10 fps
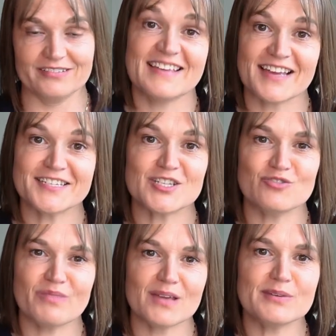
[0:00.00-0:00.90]
Yes, you
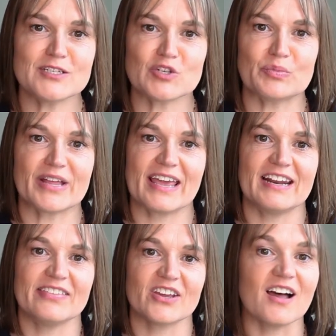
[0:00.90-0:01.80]
may be
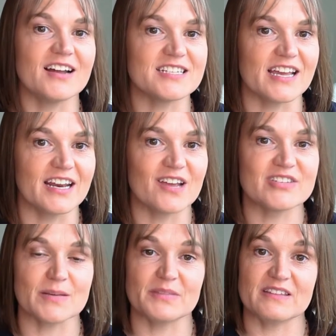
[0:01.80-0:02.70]
duplicating the content of
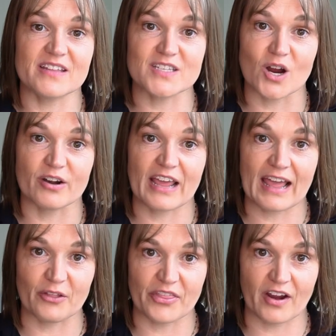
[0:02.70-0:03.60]
something that's already
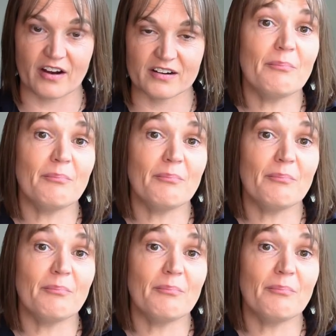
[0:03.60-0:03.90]
out there,